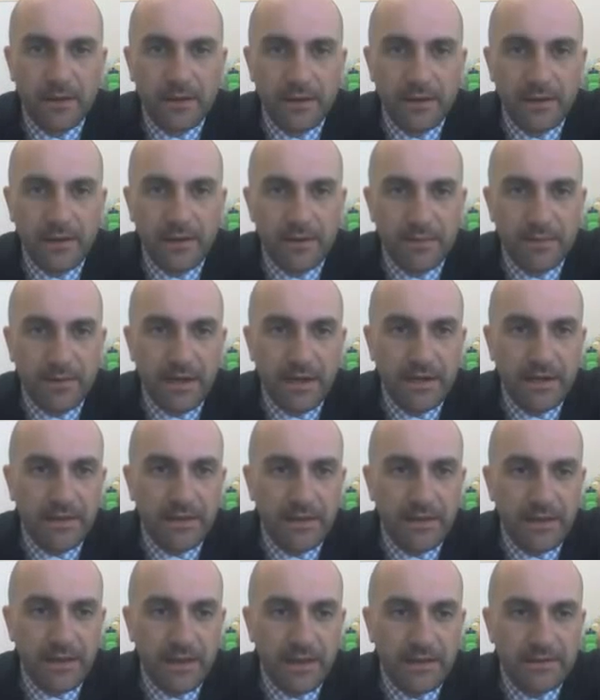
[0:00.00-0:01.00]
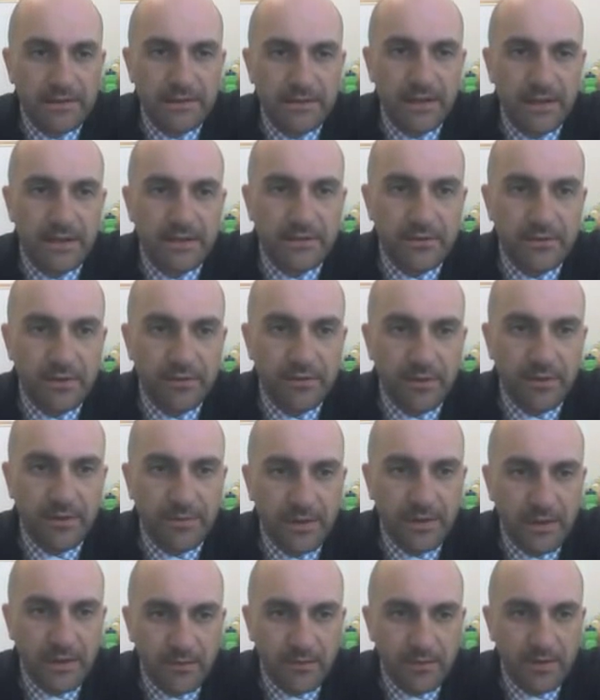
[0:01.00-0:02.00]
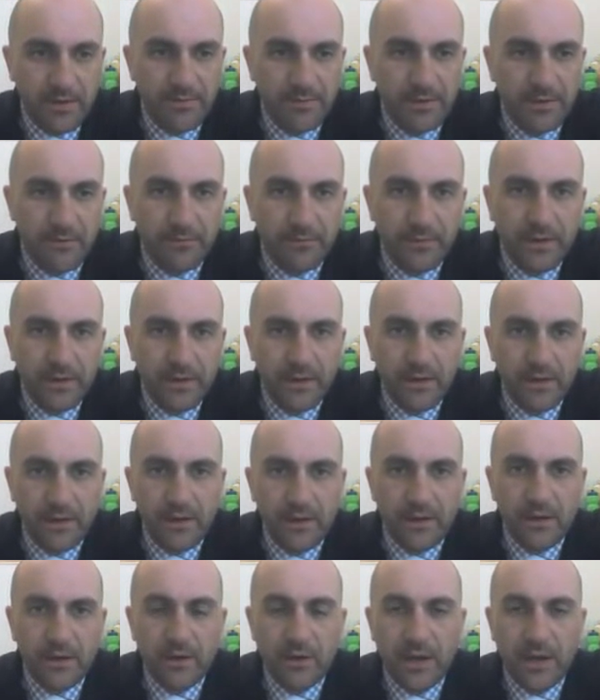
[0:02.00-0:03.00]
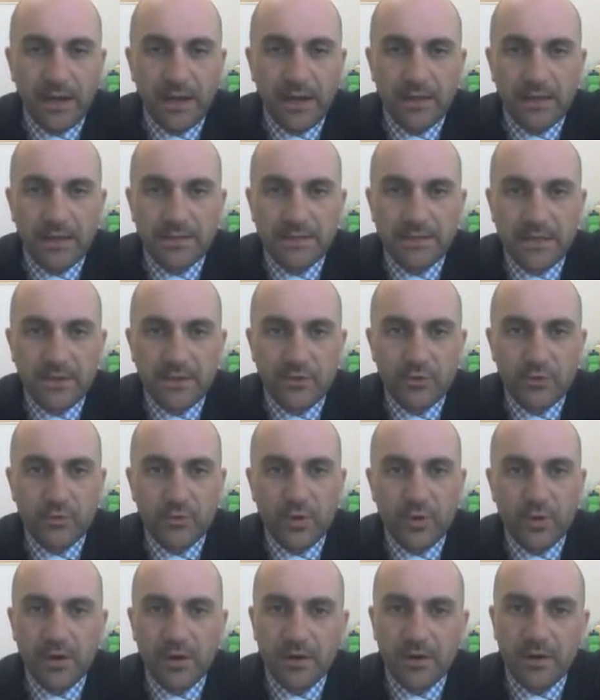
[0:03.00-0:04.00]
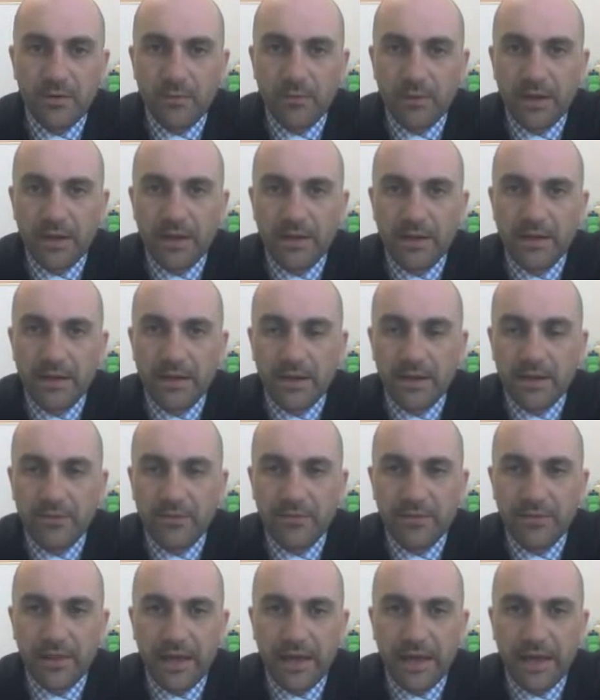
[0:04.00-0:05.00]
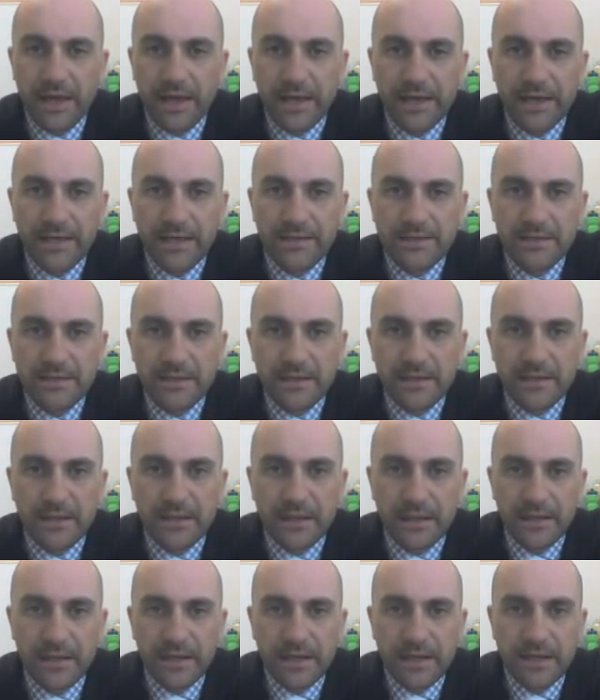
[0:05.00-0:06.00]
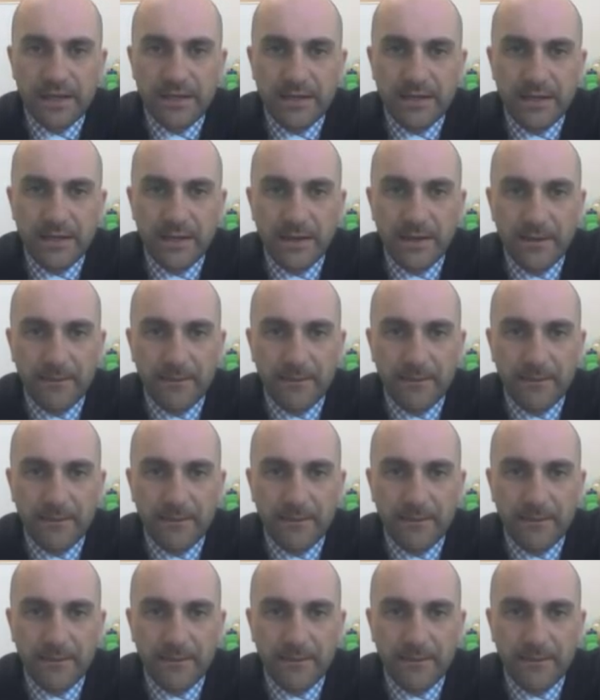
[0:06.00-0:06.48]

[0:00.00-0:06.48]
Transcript: He could be anything, heads, tails, or coin flip. There, put him there. Okay, let's get to work. When the flag is clicked,